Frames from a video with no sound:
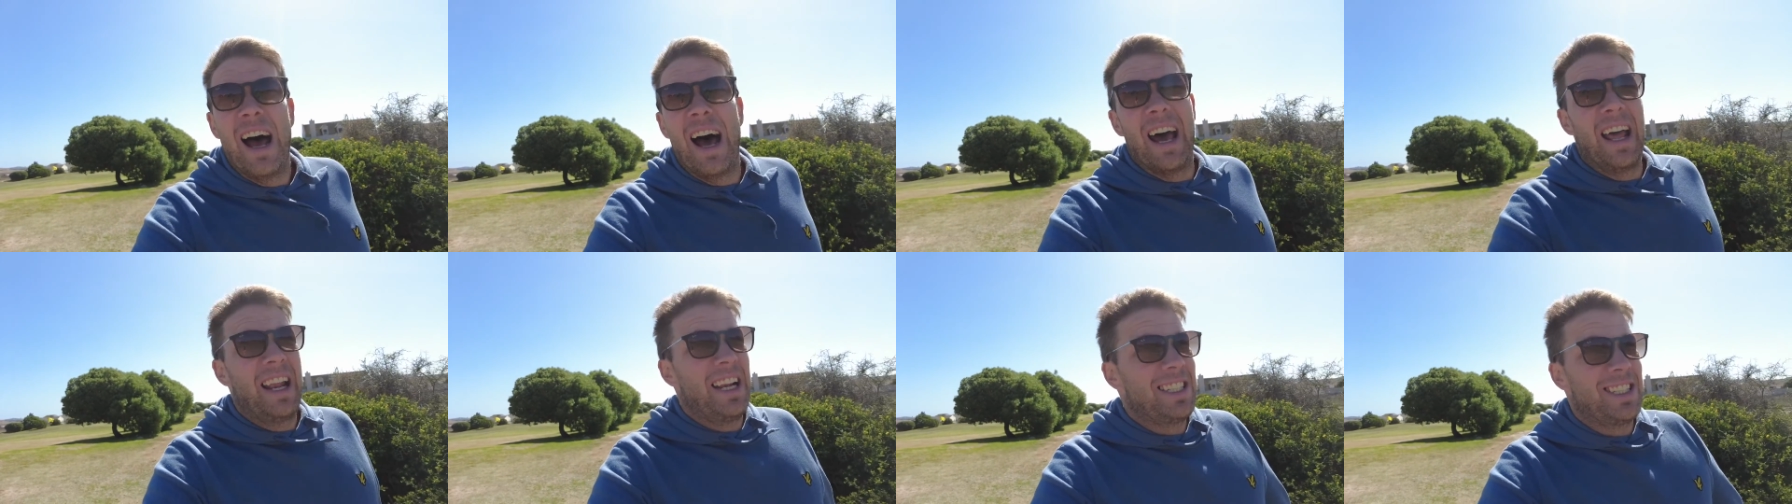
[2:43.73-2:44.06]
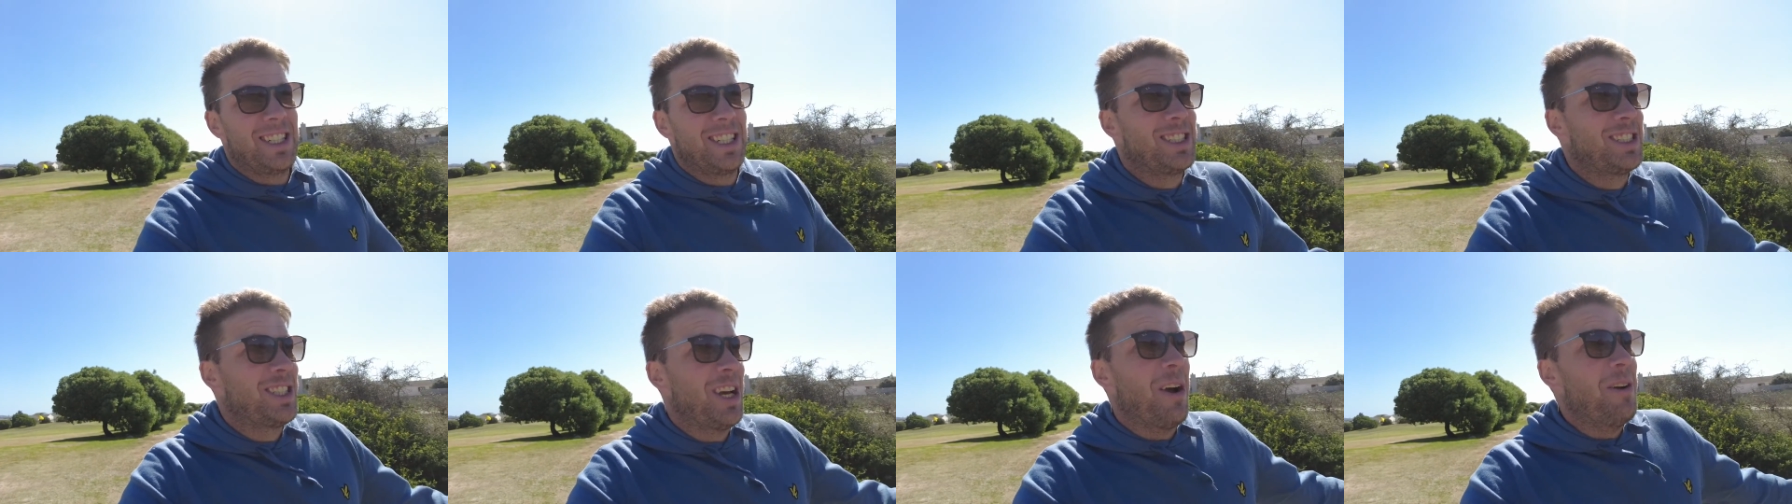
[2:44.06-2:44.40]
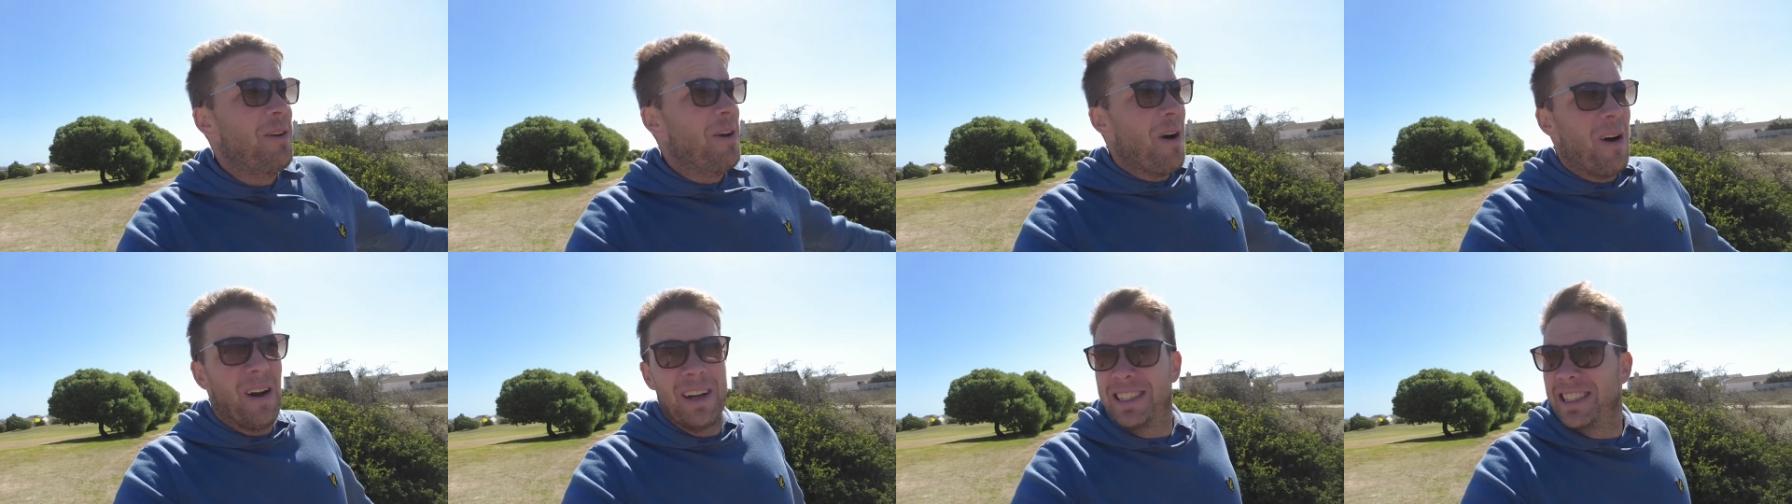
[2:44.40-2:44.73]
And it's just so
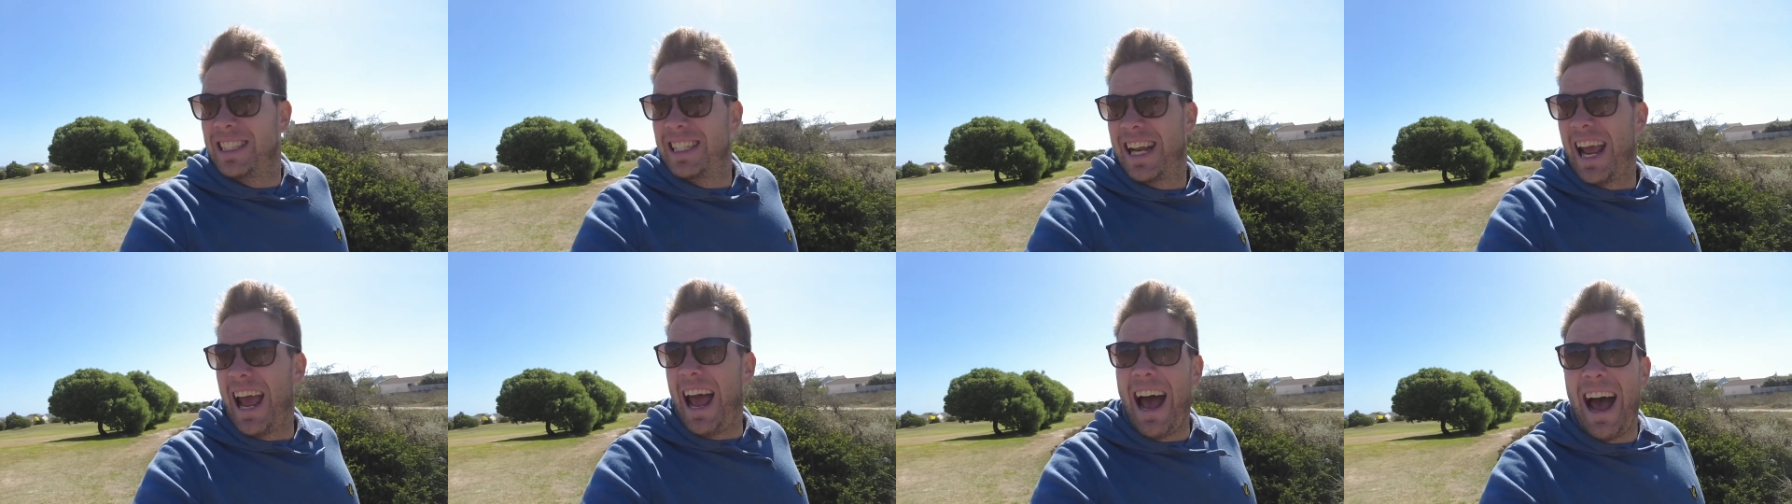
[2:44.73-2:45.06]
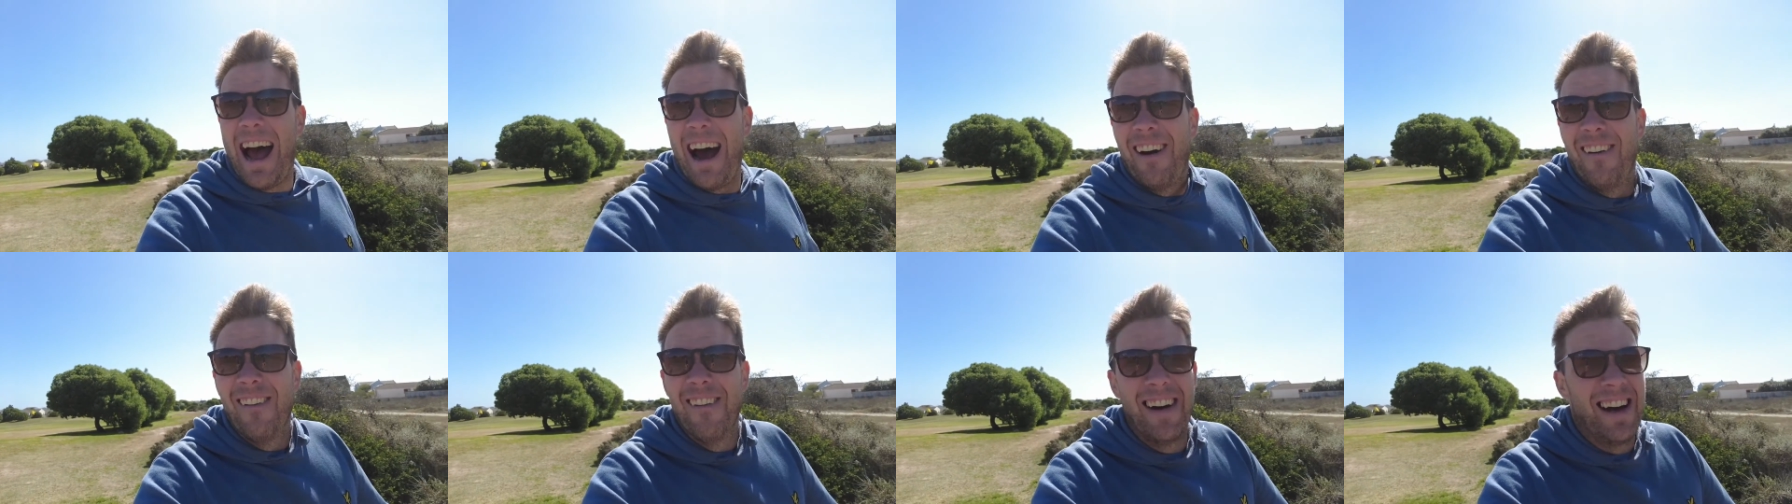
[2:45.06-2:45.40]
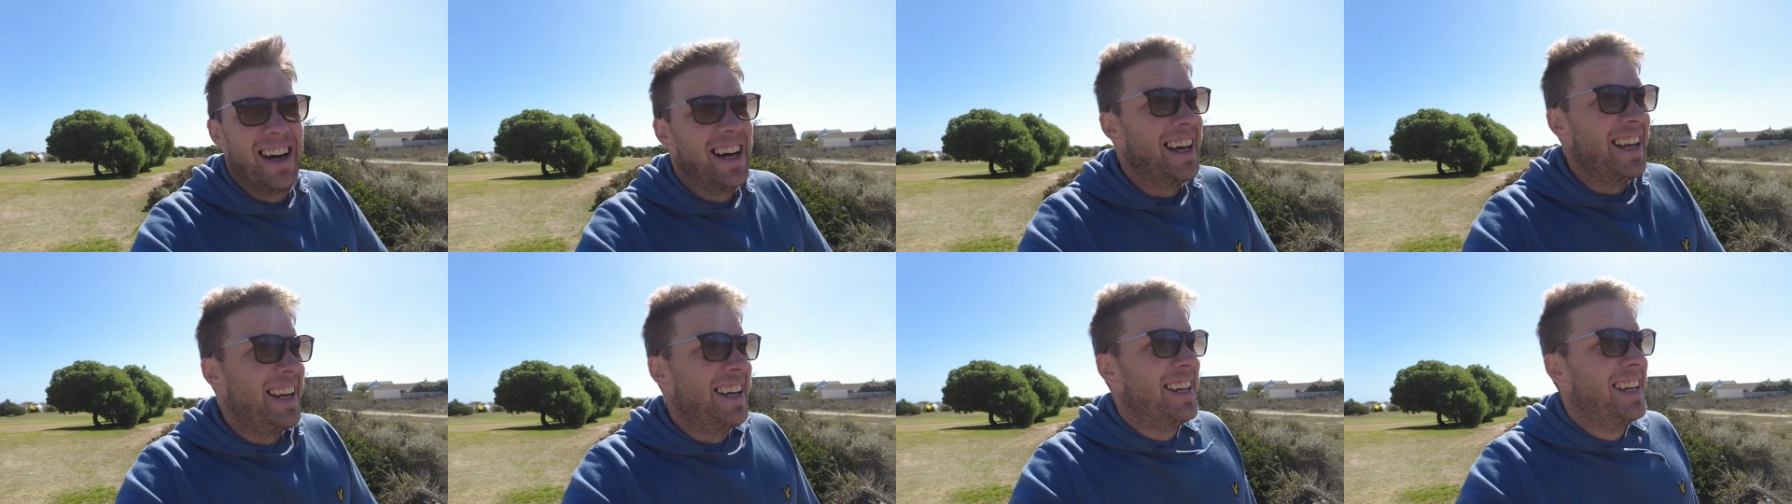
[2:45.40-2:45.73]
nice to get out.
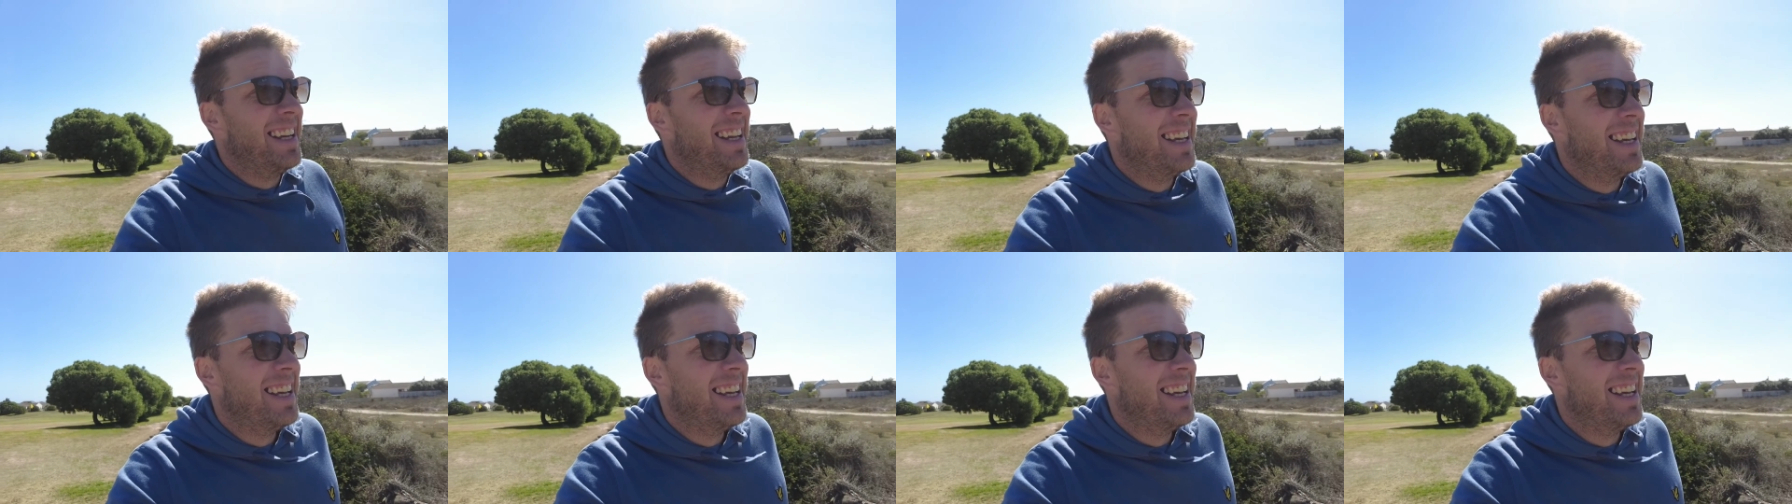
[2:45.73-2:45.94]
And